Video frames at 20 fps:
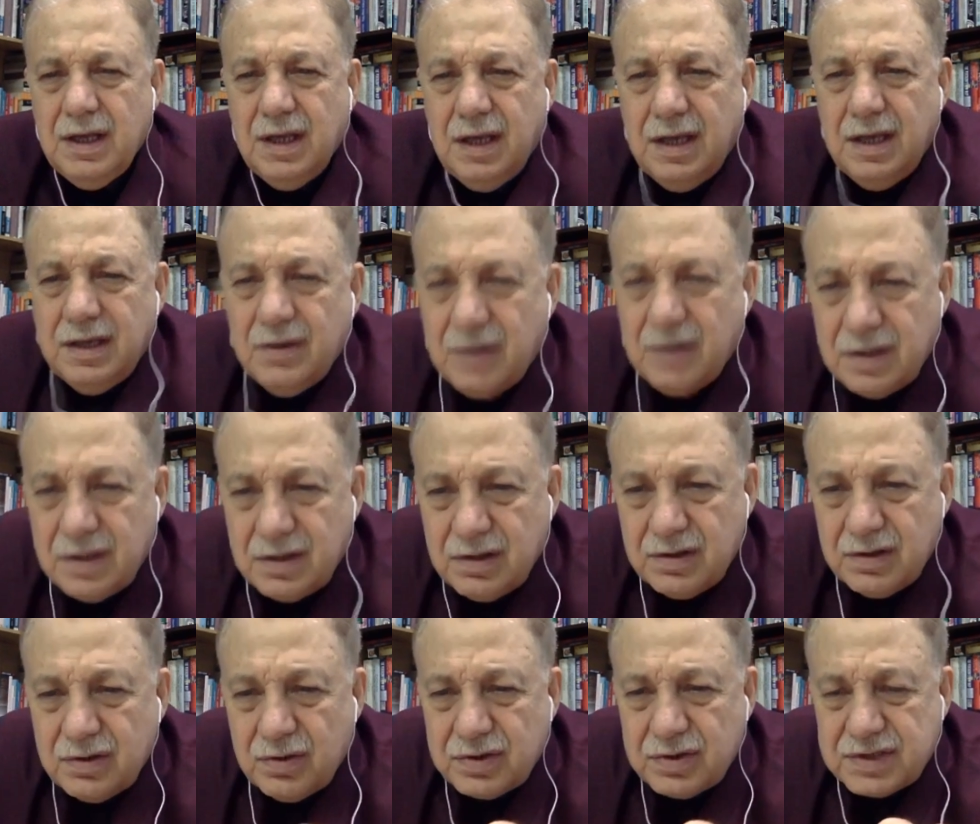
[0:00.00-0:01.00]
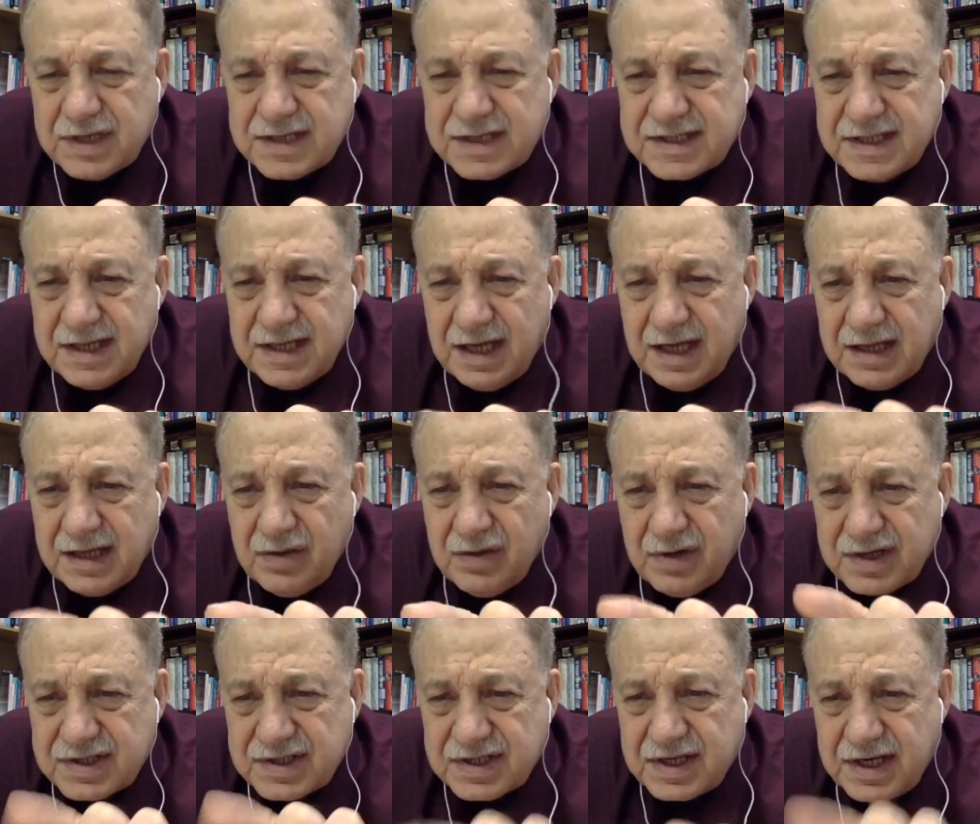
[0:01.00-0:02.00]
You just see at
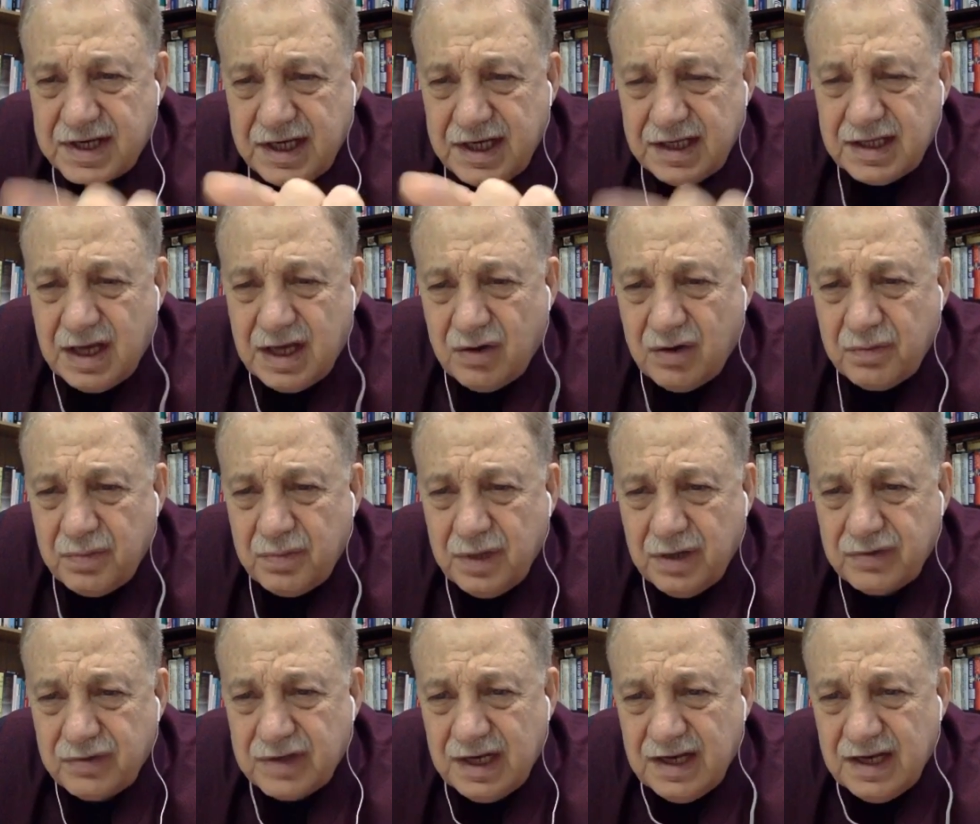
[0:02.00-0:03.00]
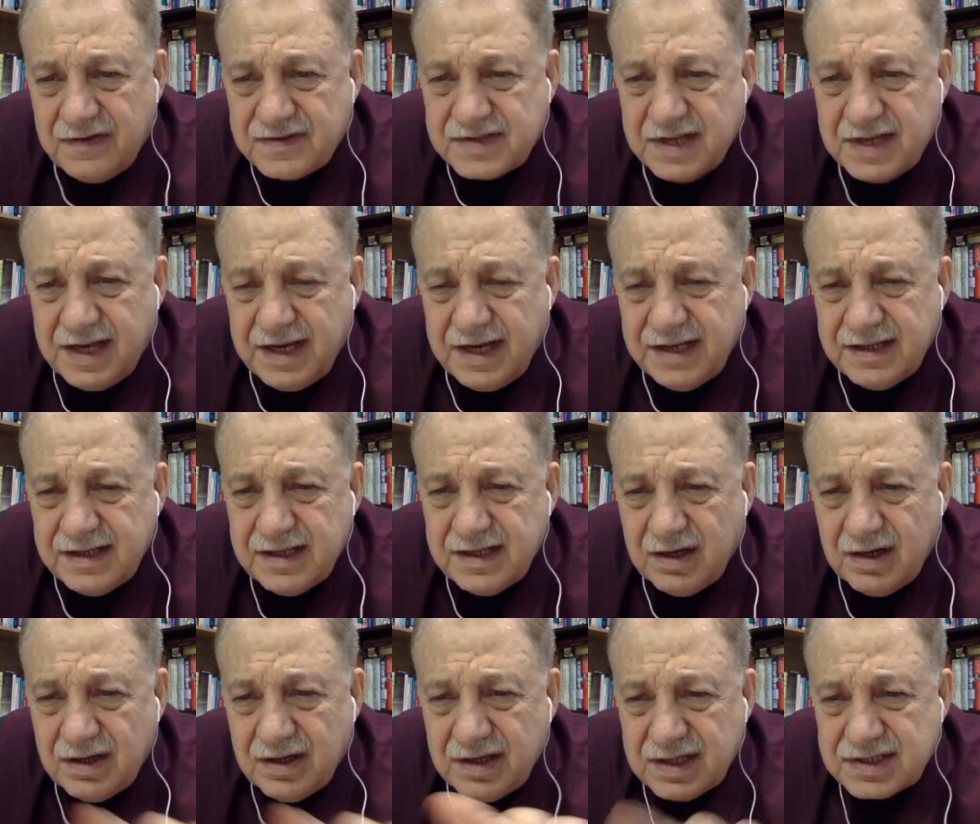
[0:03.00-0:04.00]
your screen down on the left side,
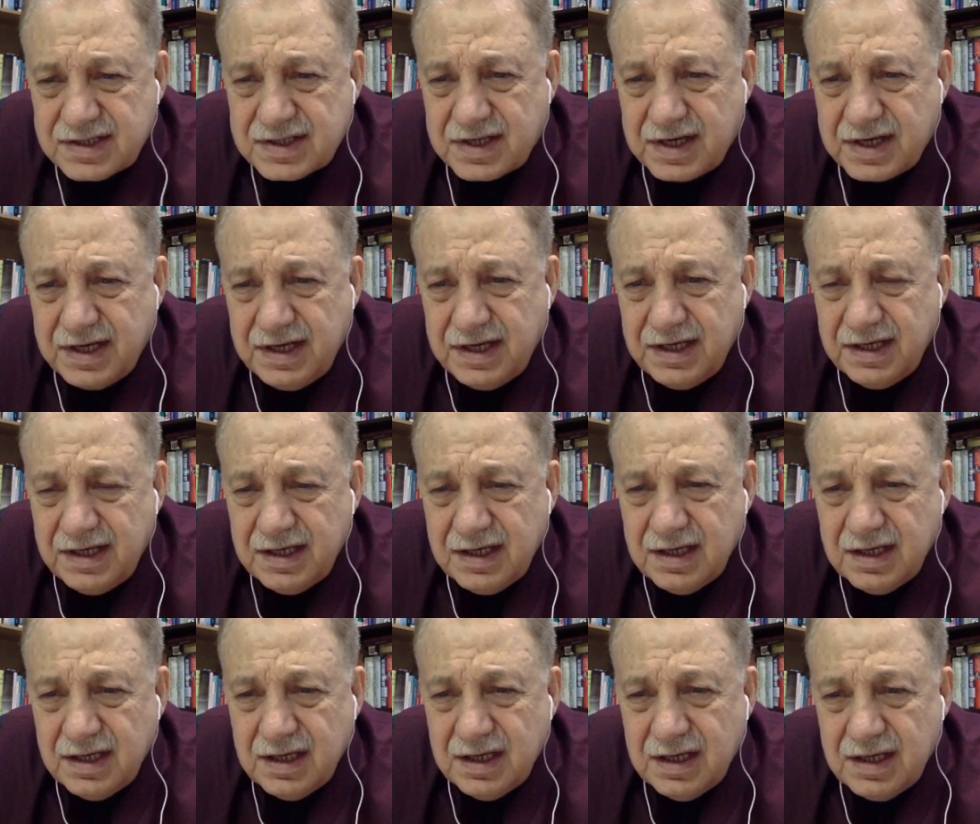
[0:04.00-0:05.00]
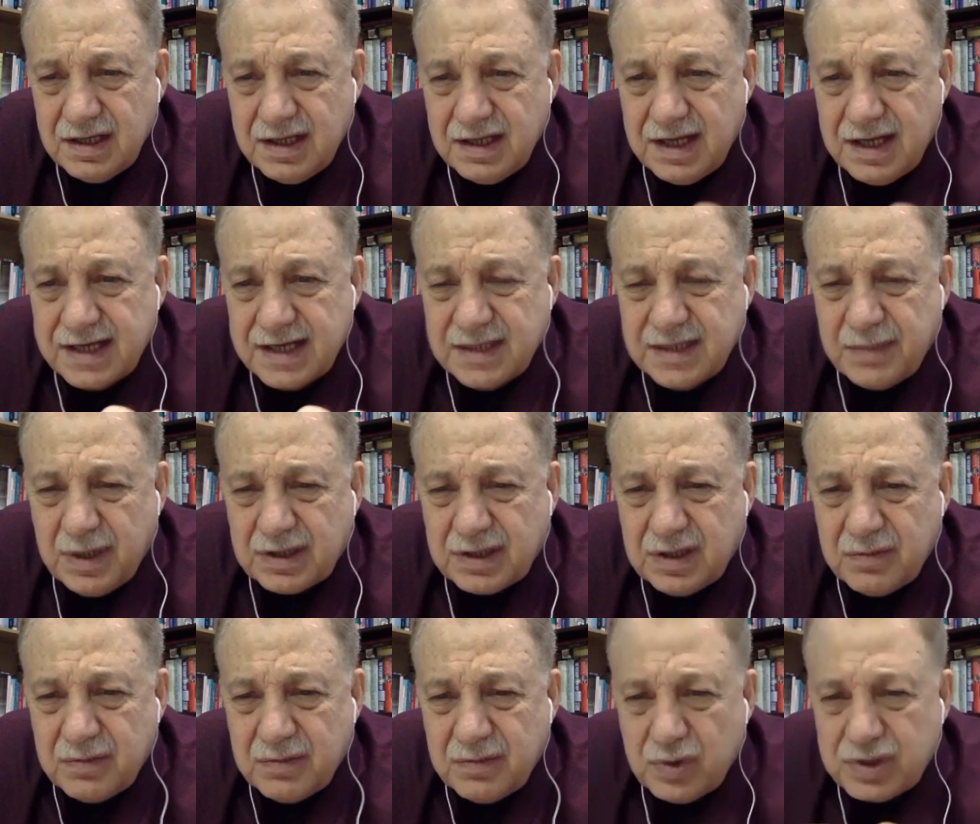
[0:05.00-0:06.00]
on the screen, there is a
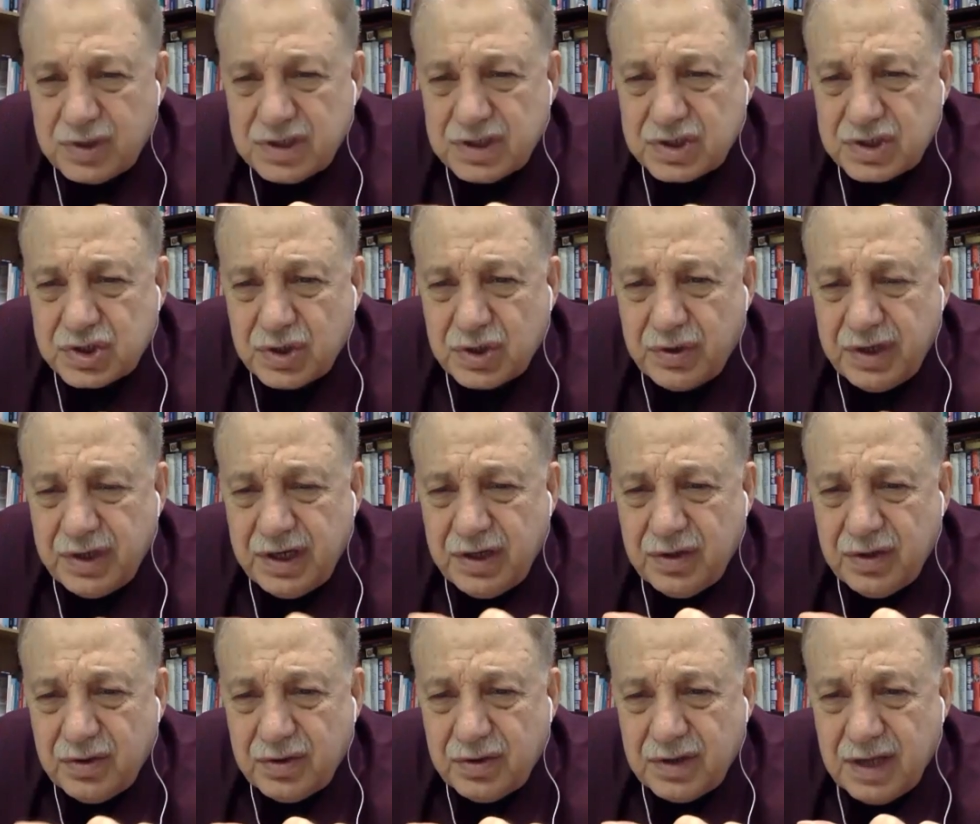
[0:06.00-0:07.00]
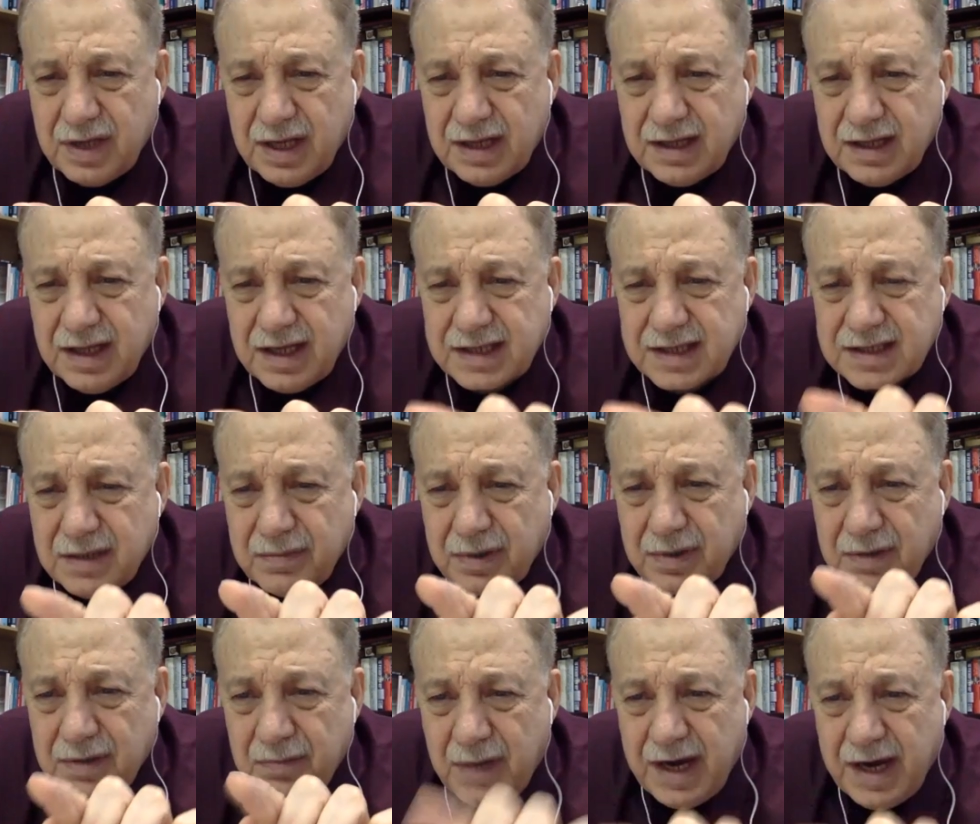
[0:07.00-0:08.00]
button which is showing you that there is a
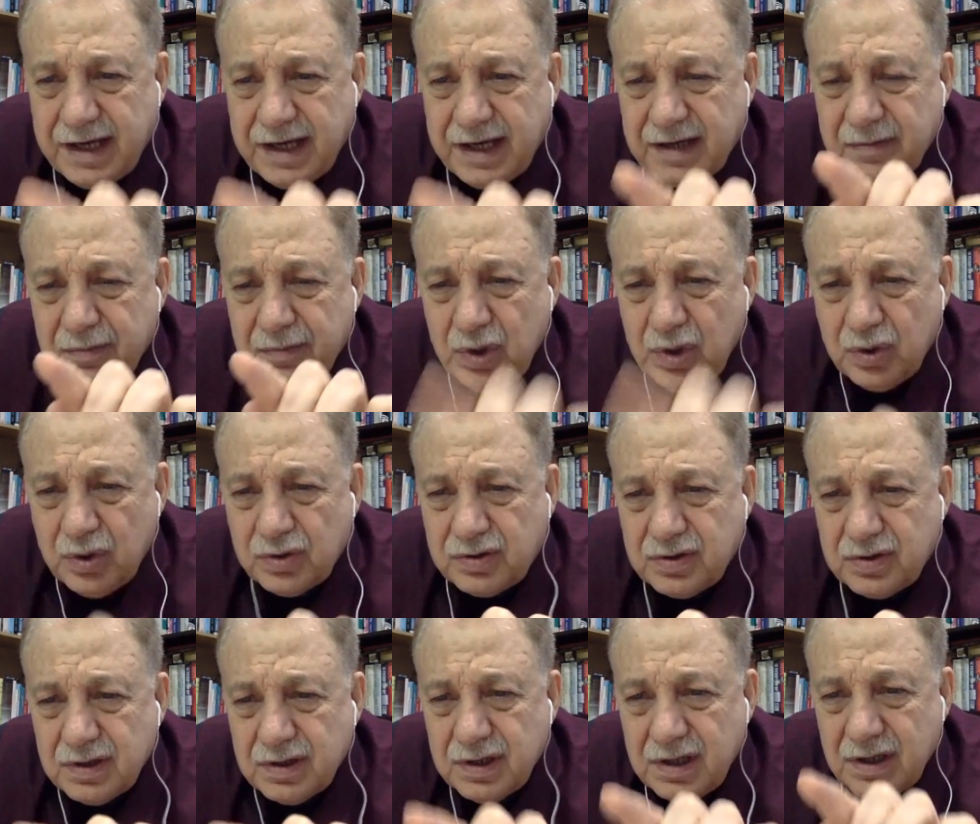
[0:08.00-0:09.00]
mic mute.